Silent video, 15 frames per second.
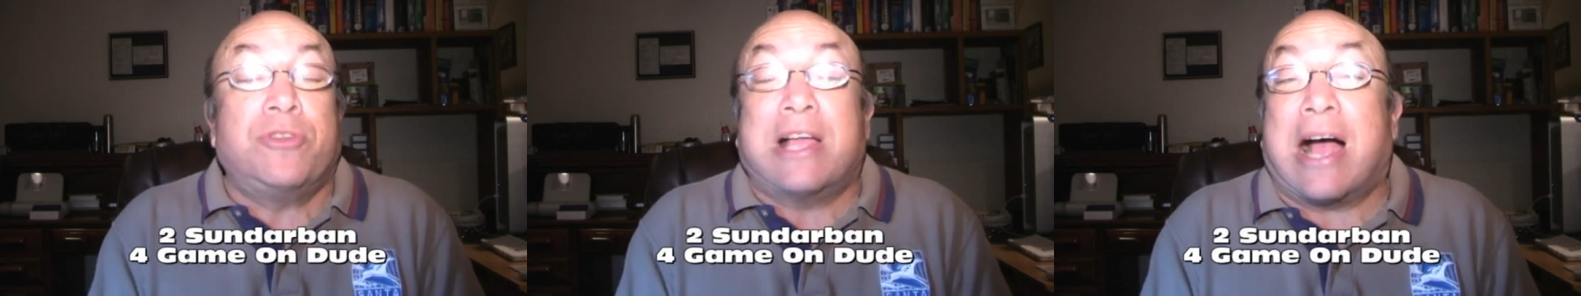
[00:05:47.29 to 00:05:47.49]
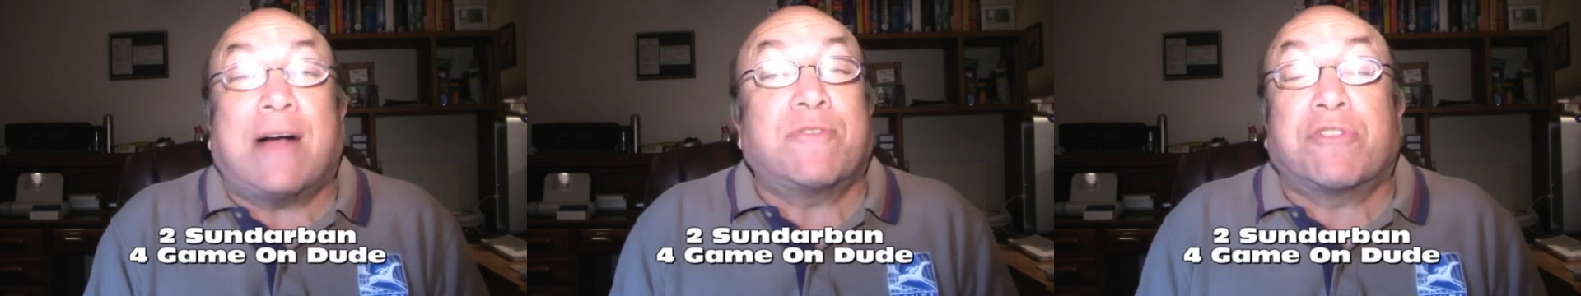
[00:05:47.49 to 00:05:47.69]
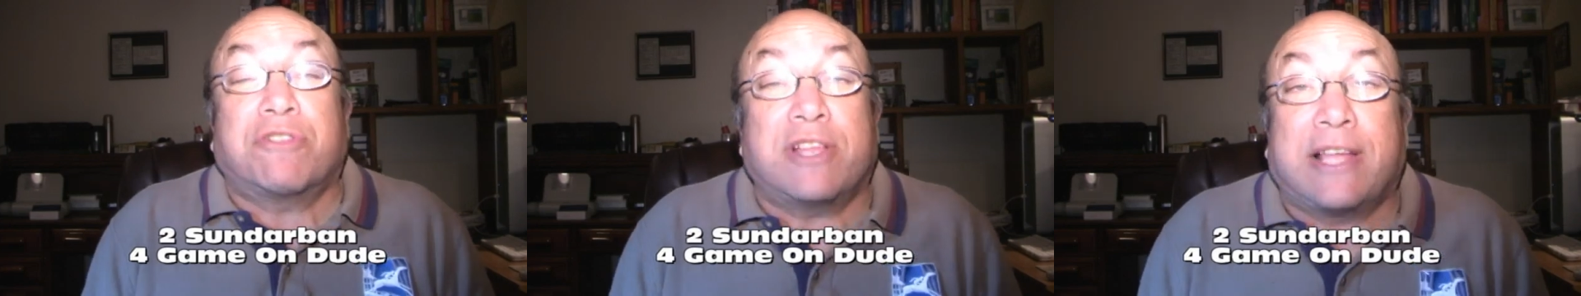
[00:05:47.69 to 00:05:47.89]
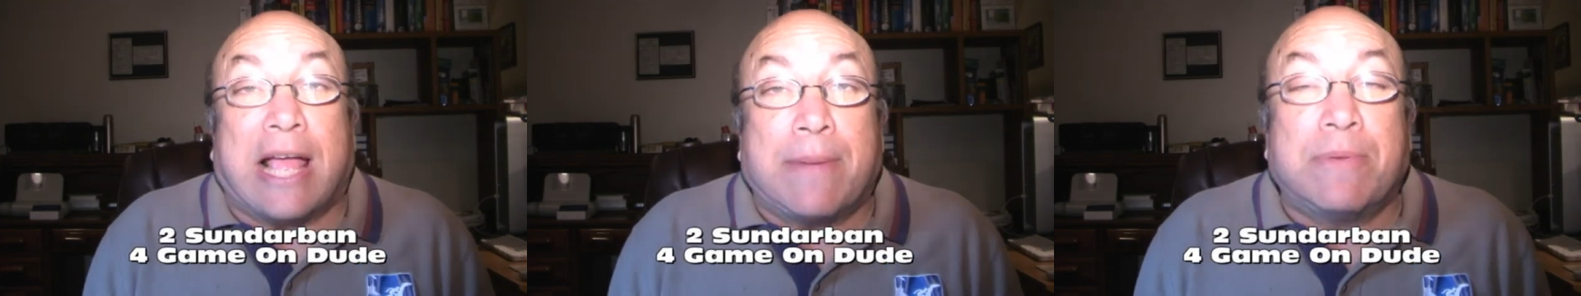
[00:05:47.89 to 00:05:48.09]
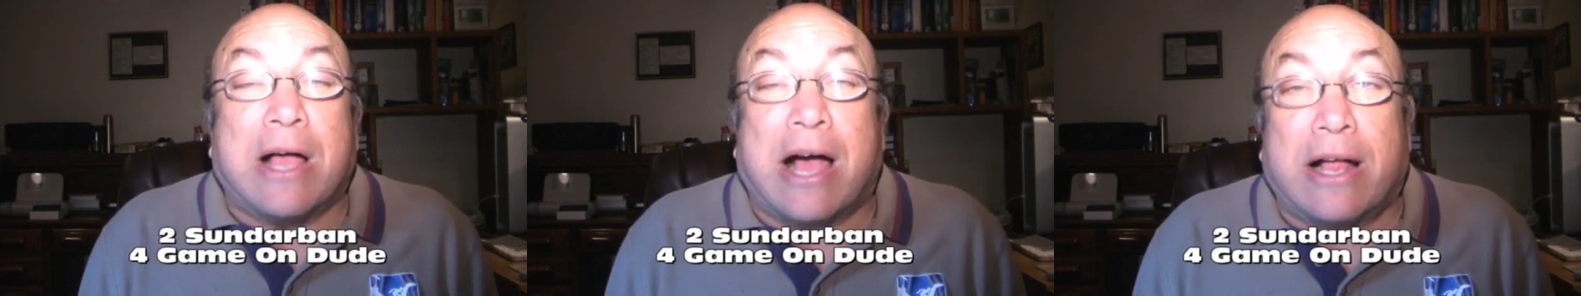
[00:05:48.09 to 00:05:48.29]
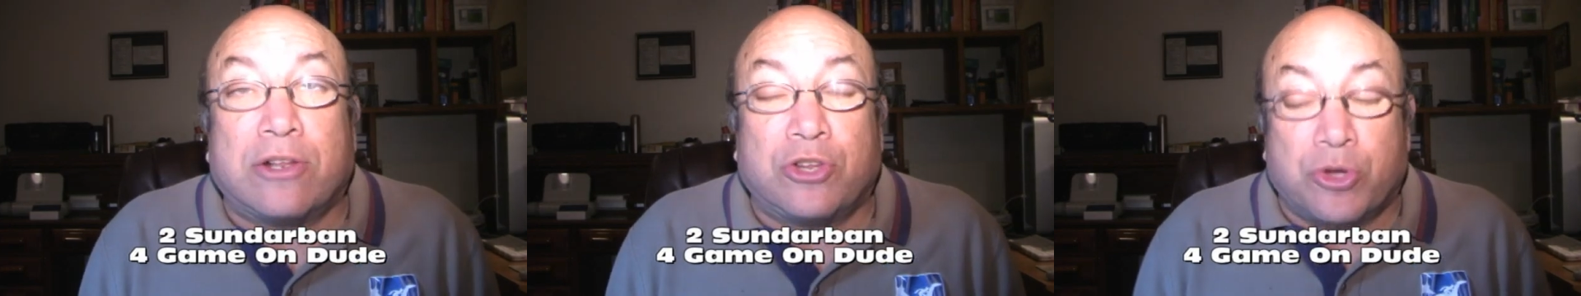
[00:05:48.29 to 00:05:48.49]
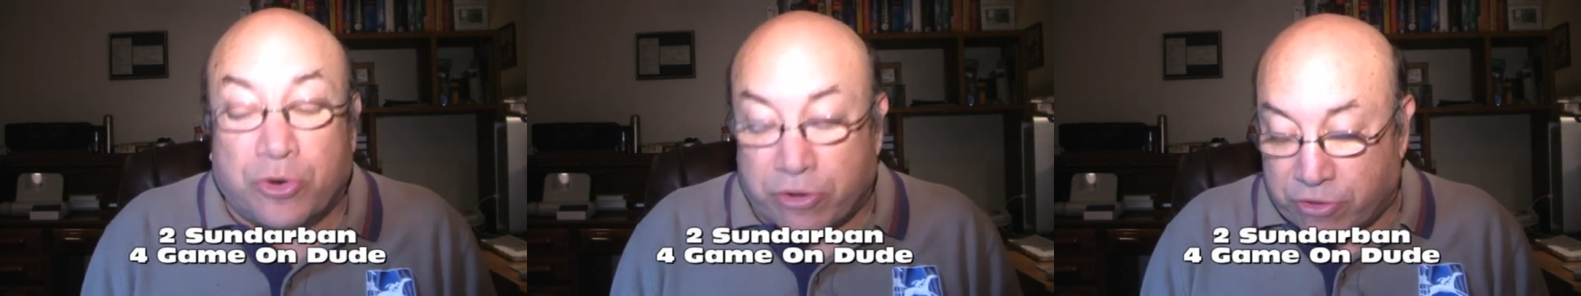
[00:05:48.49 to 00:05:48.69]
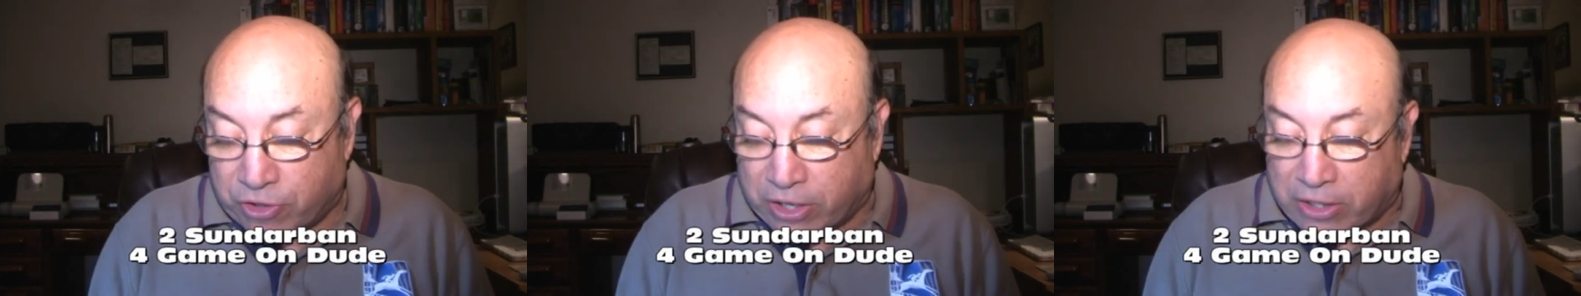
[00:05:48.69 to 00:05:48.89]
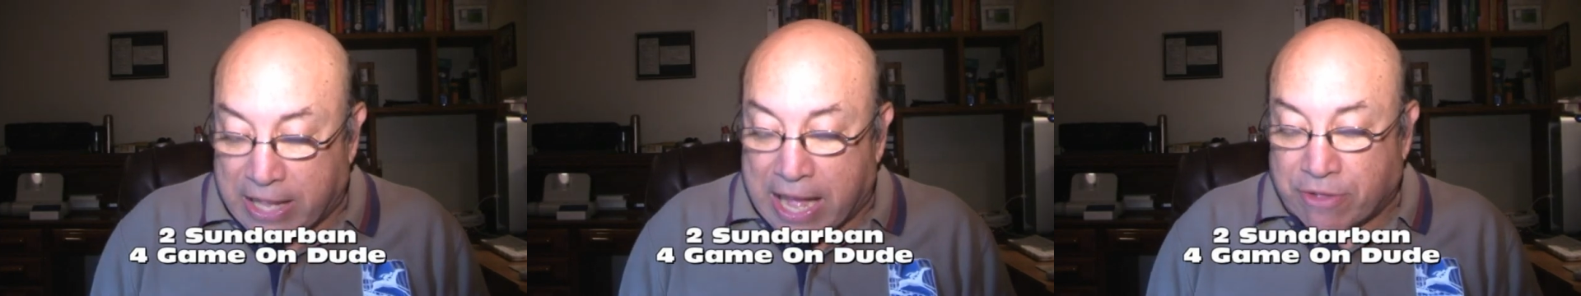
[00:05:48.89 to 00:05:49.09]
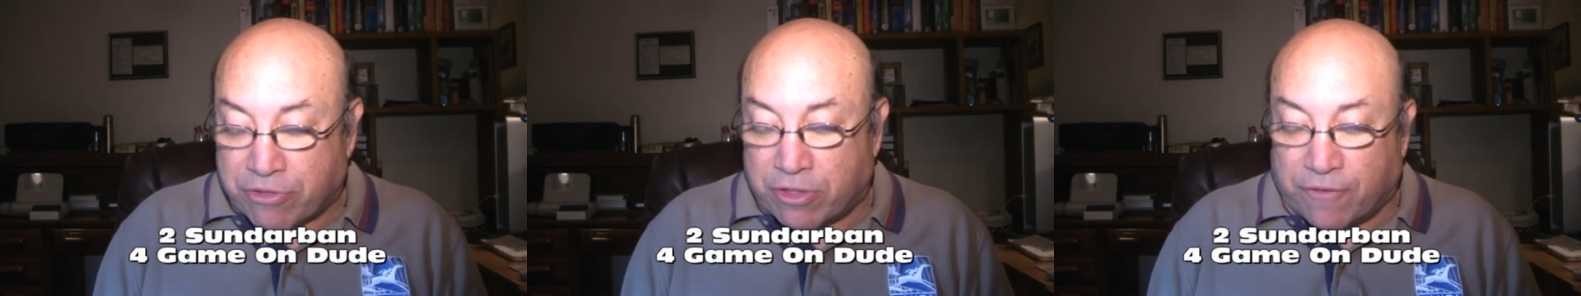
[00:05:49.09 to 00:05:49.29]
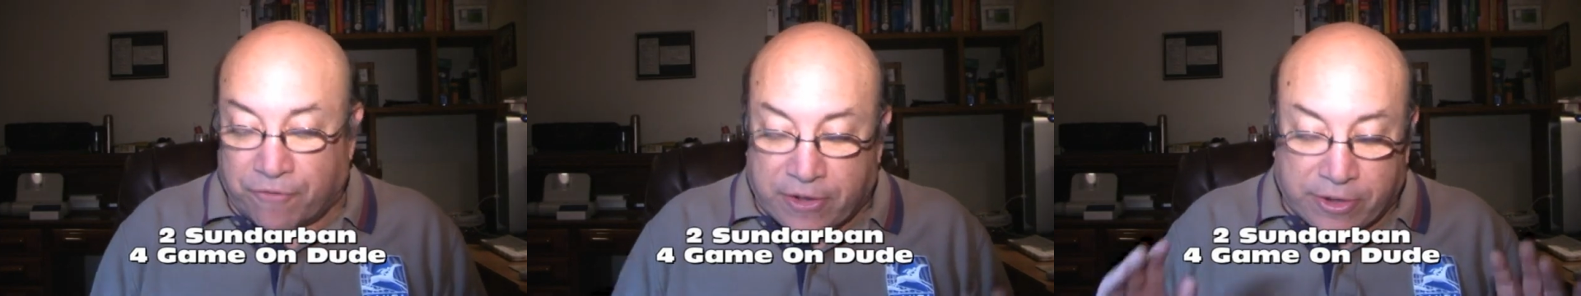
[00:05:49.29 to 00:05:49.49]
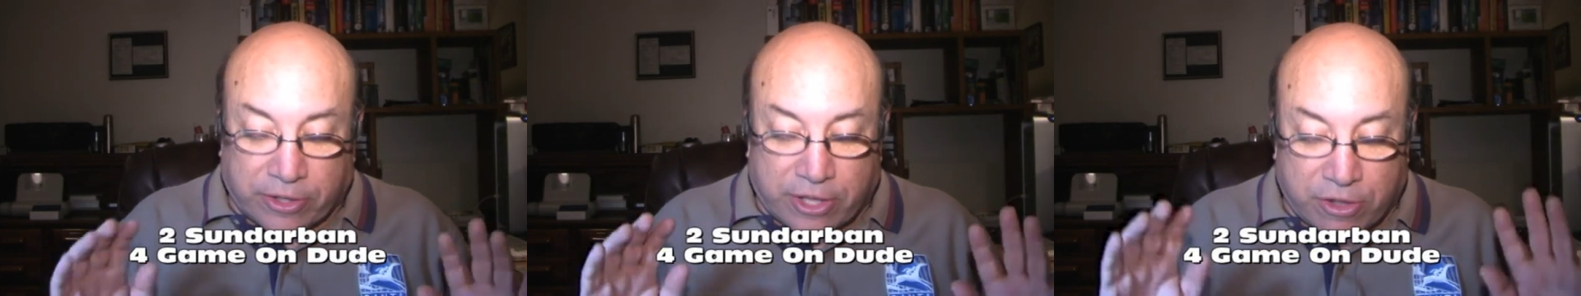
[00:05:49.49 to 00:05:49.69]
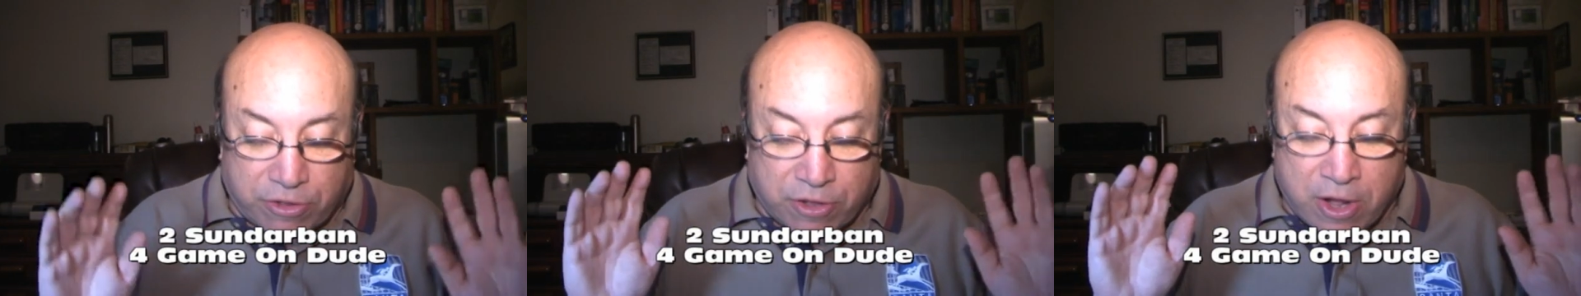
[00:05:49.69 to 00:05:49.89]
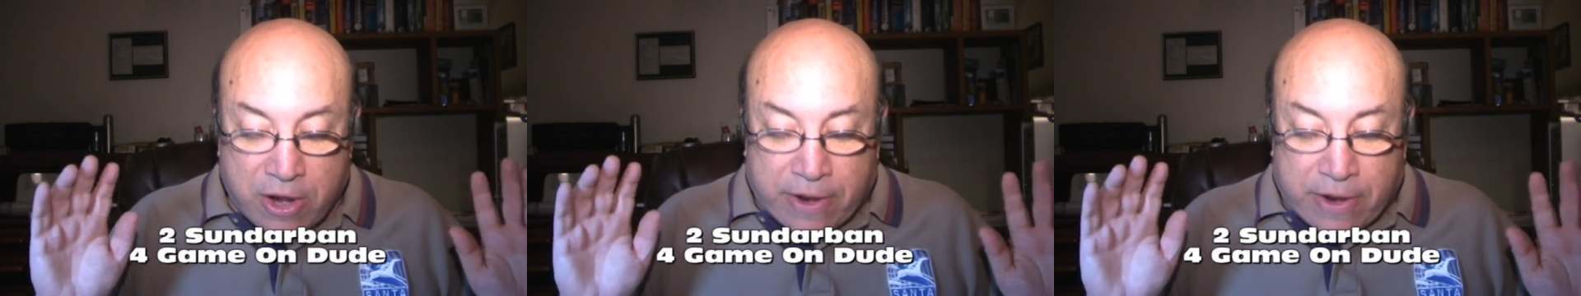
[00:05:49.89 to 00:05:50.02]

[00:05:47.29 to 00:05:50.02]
Now, obviously, Game On Dude is the class of the field. He's